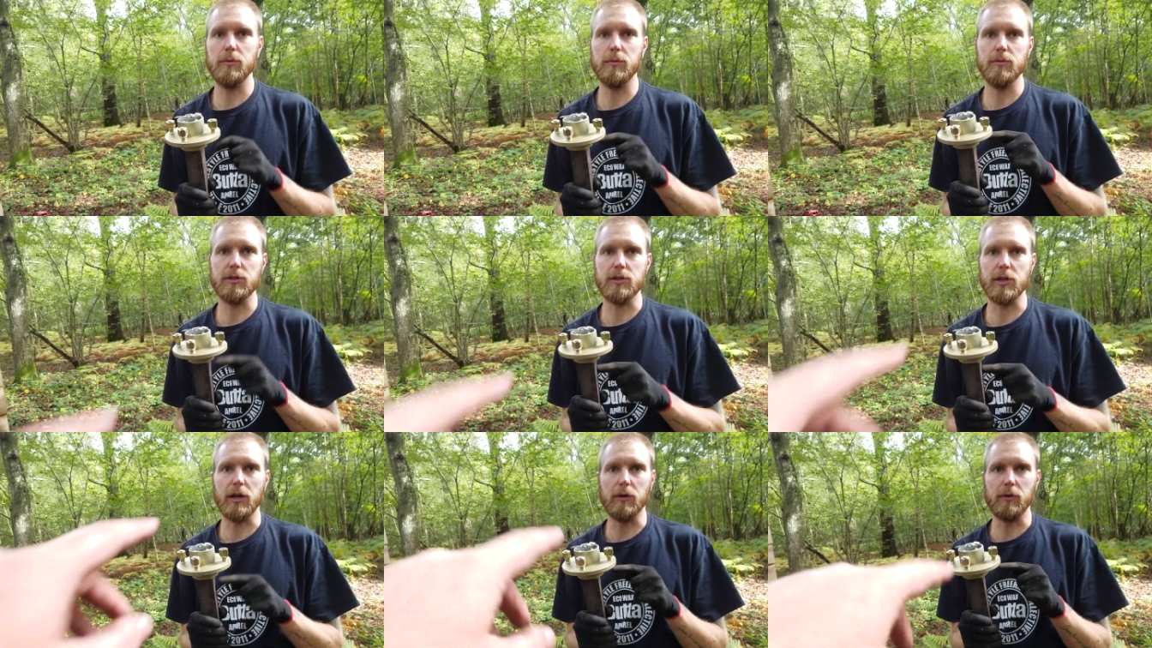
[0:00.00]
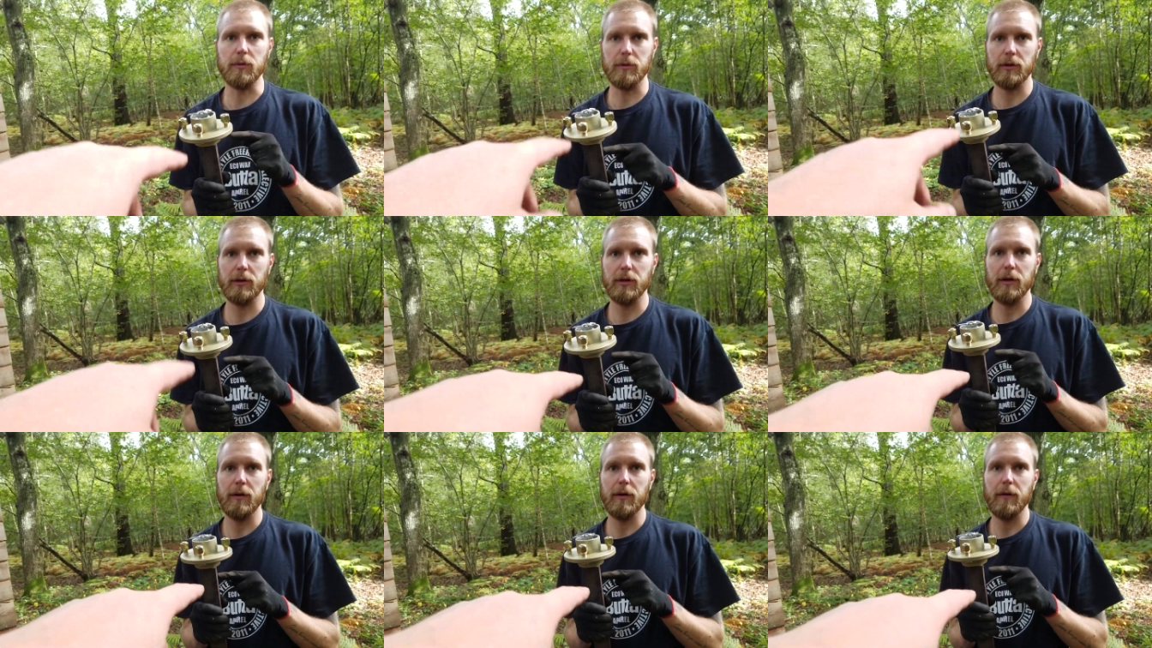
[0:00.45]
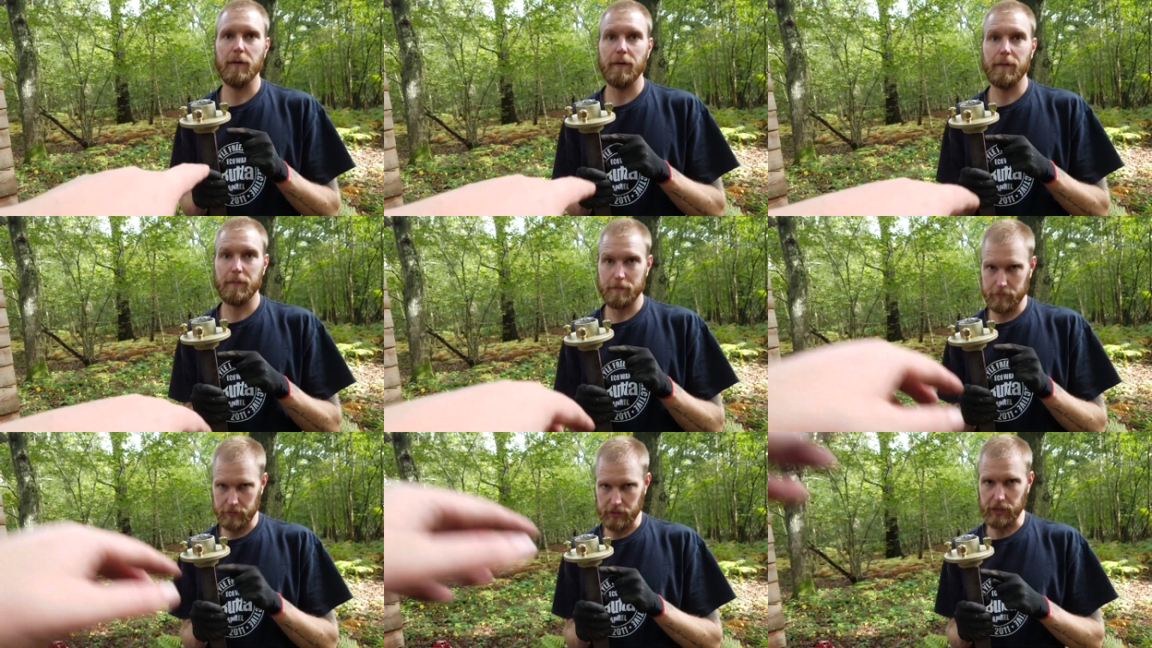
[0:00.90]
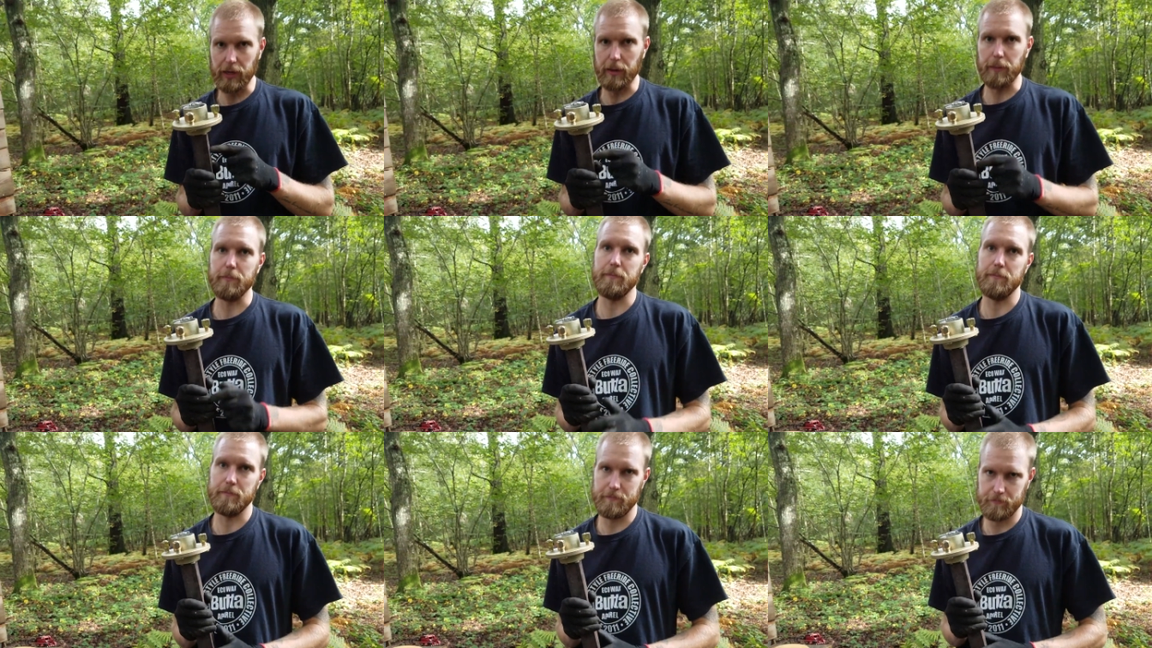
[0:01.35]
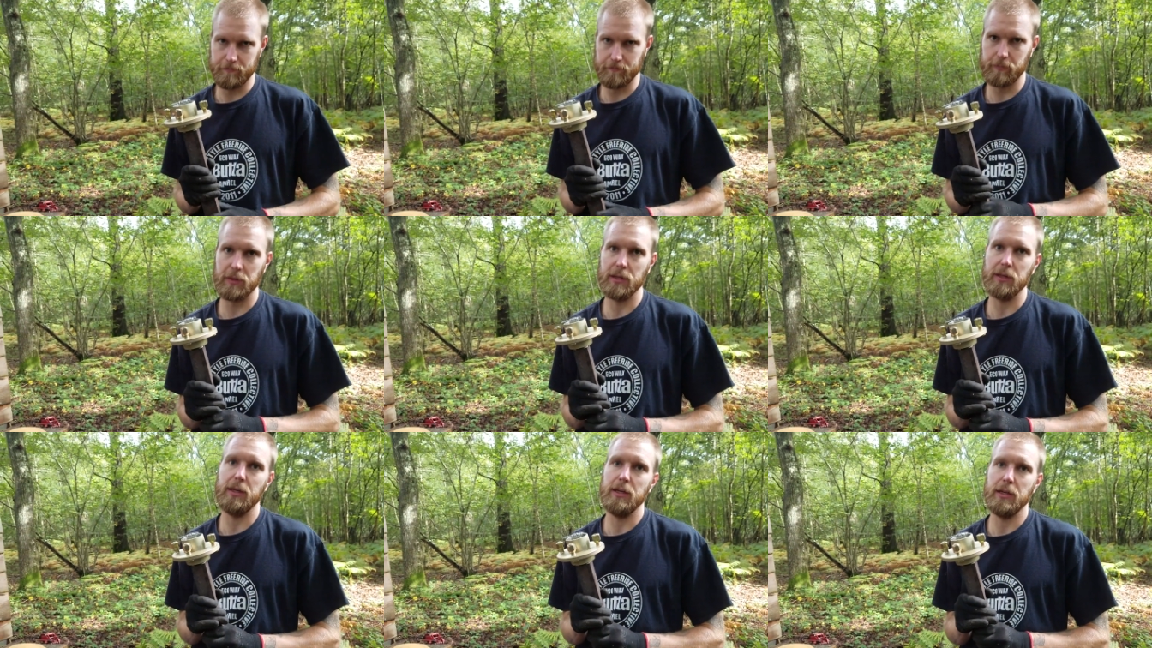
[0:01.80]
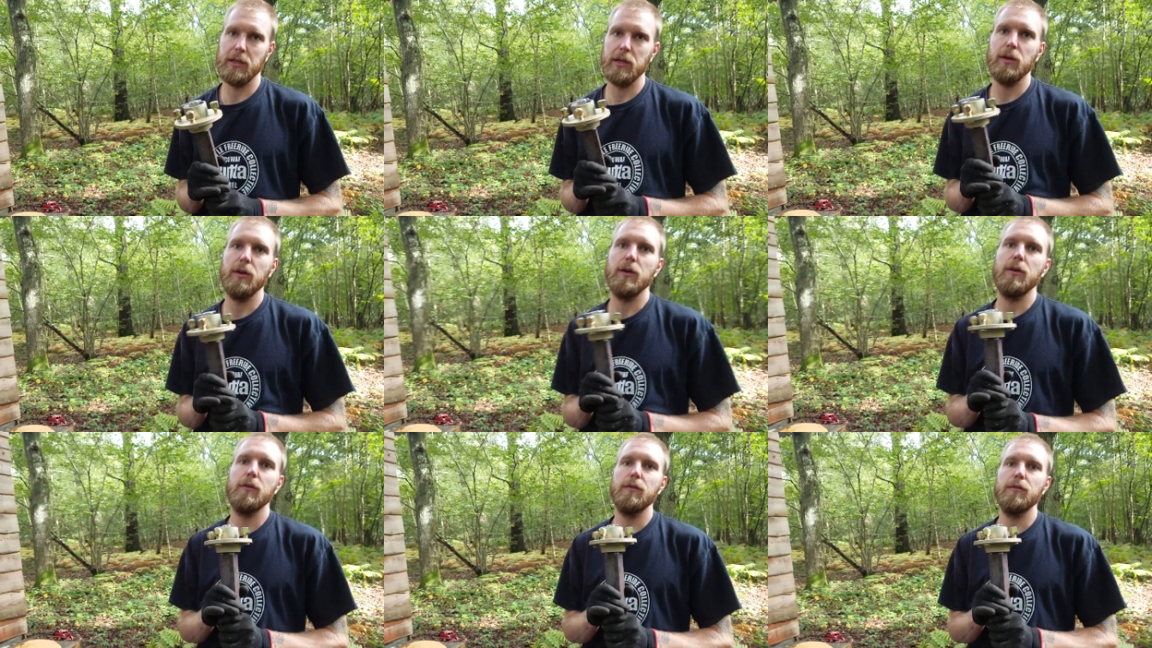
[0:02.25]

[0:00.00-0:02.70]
So if you have 4 of them, then that's kind of 3 tons.